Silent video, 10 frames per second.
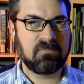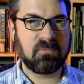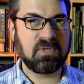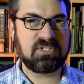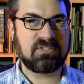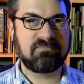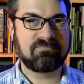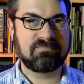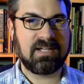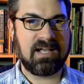which,
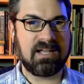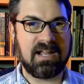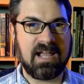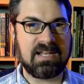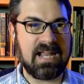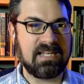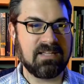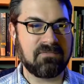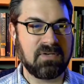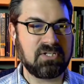on any
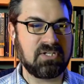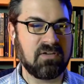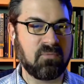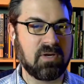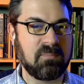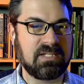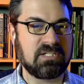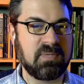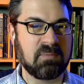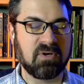definition of what it means
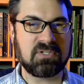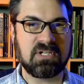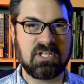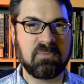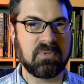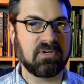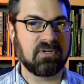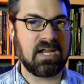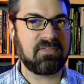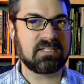to be a person, a human, or
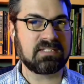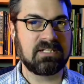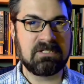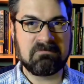an atheist,